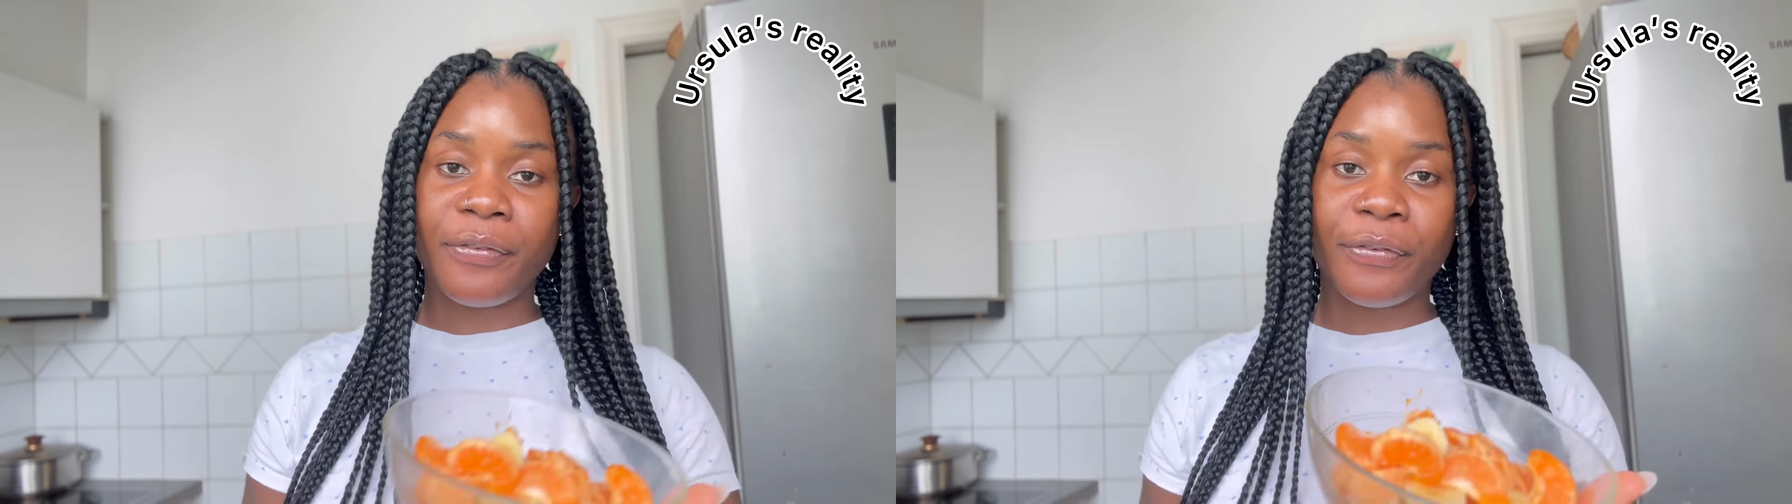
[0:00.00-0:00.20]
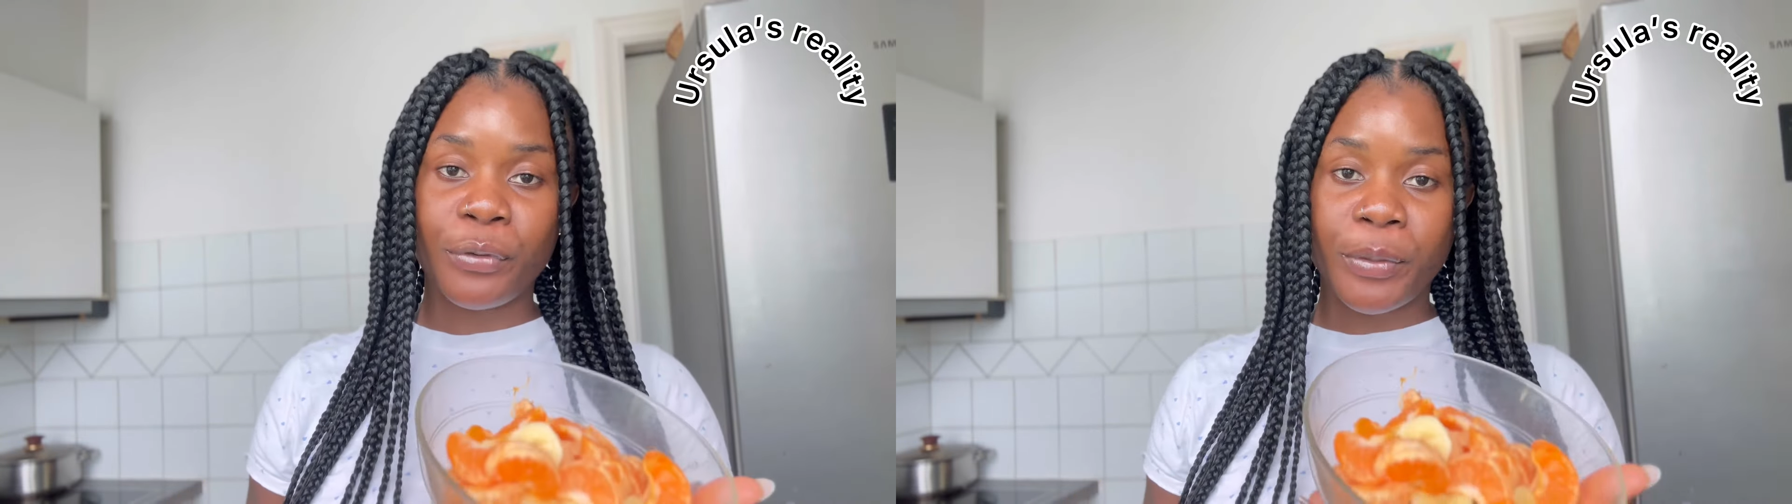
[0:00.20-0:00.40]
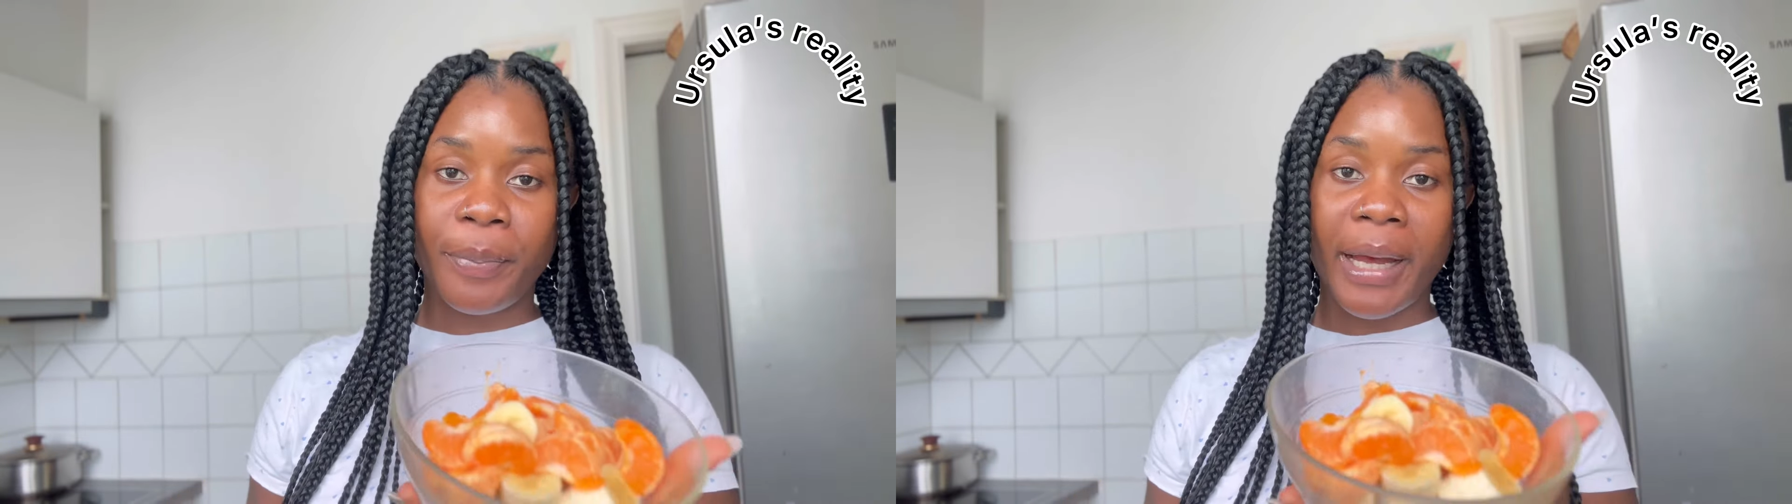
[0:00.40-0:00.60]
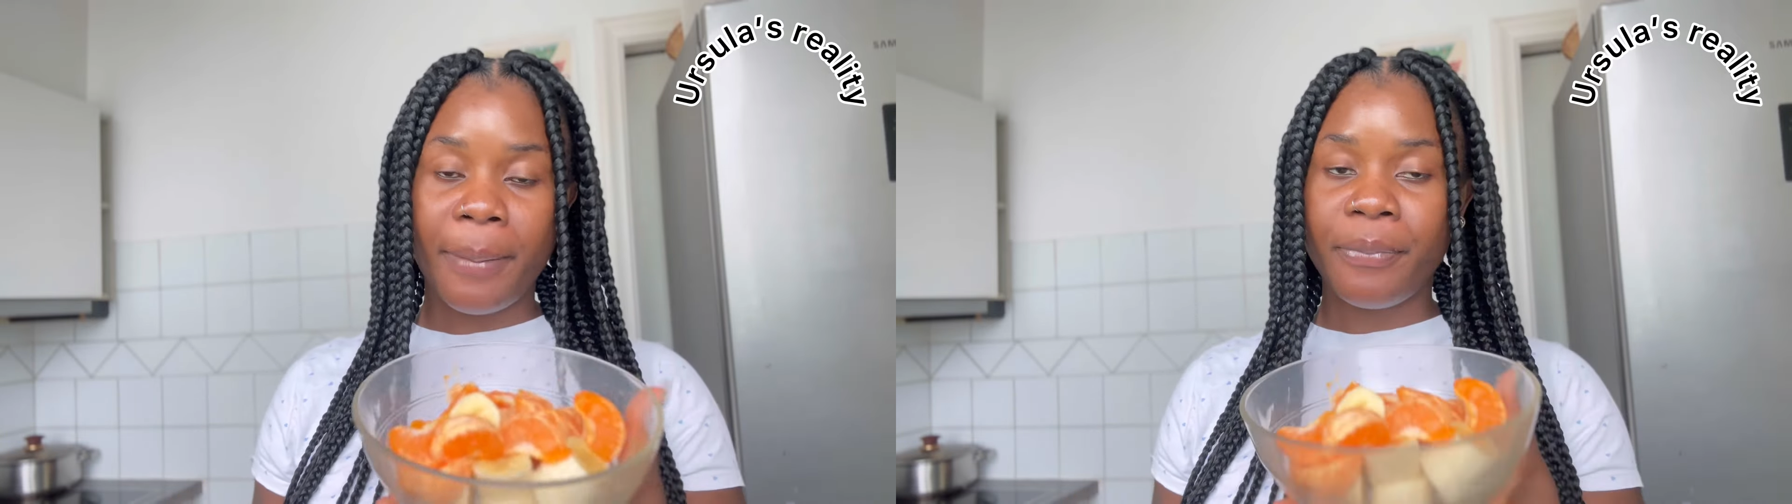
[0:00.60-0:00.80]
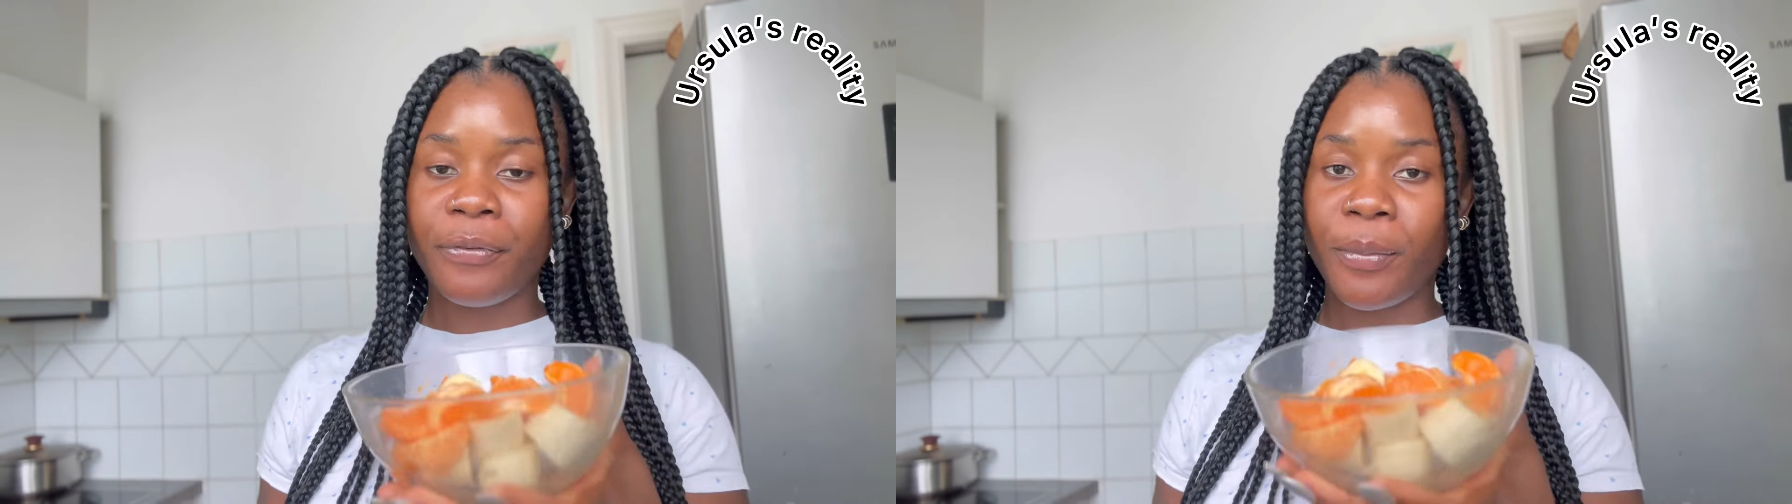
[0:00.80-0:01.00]
fruit
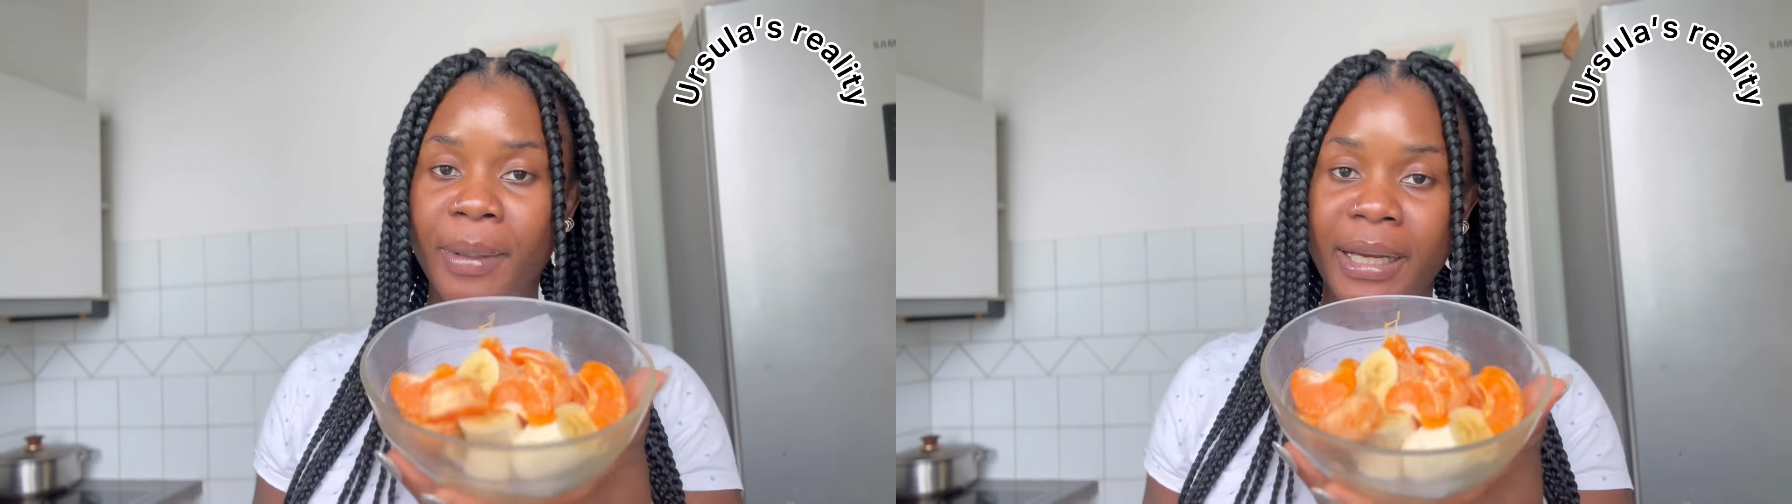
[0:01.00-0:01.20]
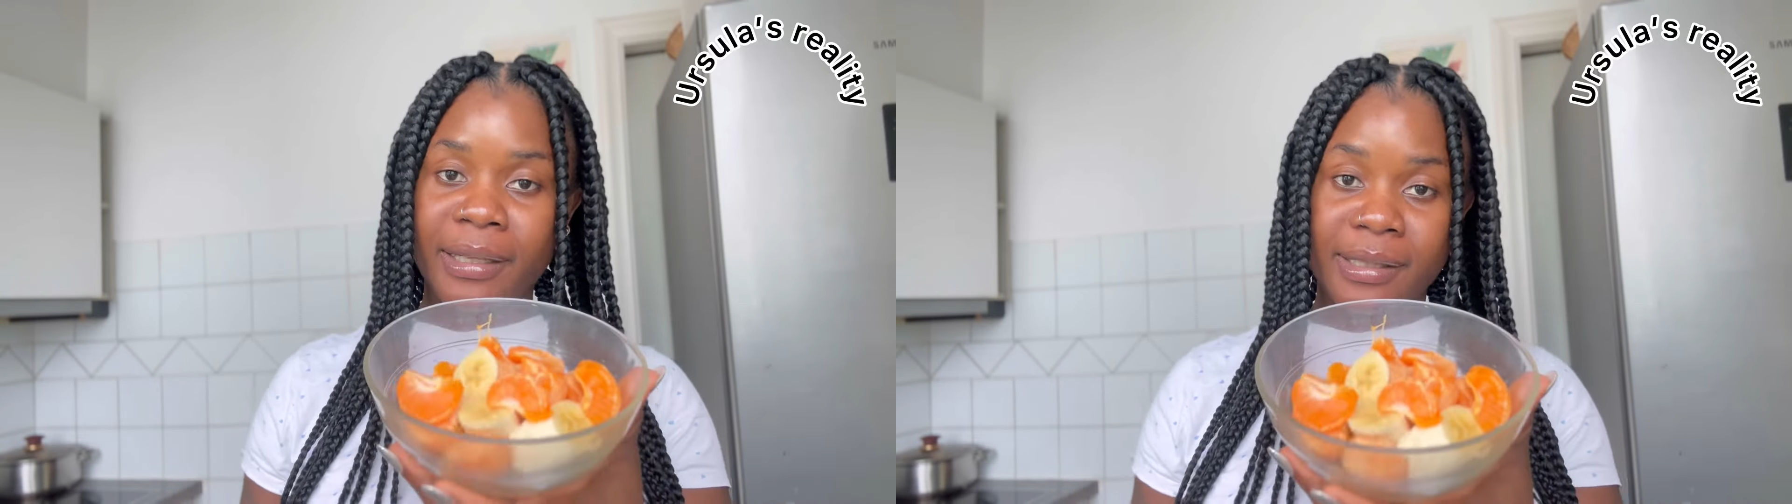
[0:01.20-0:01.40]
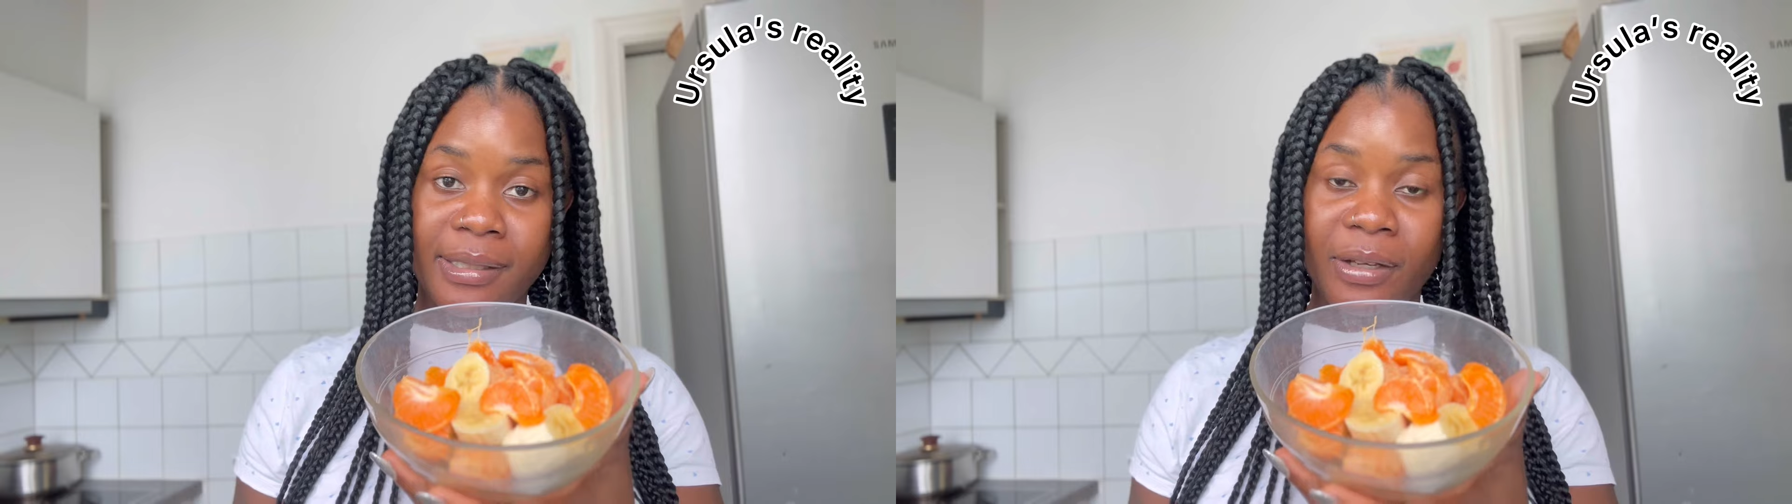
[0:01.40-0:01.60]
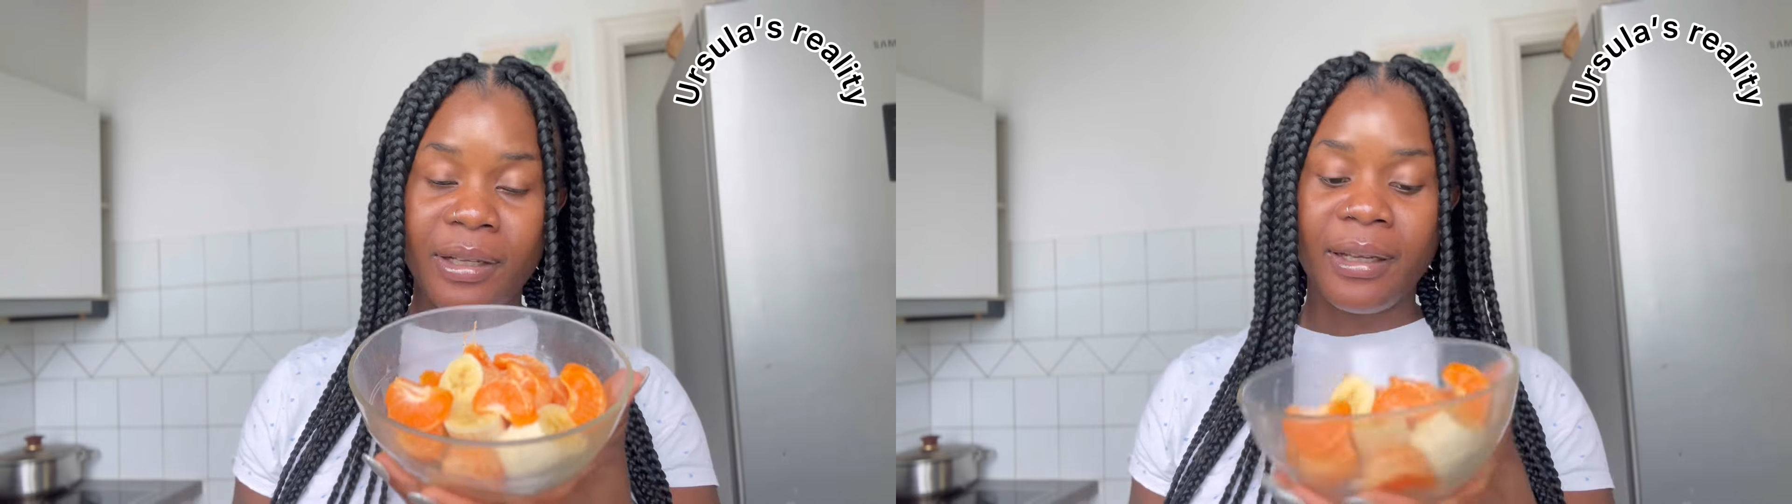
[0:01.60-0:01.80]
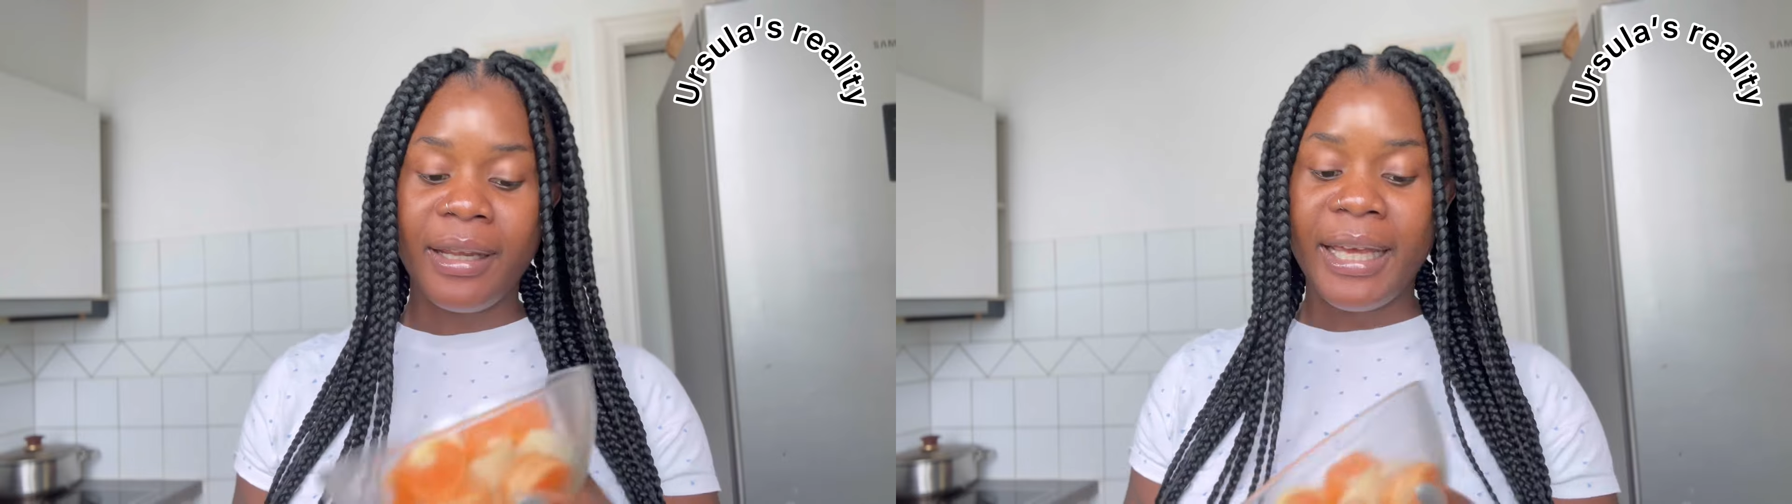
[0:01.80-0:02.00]
pop for my son.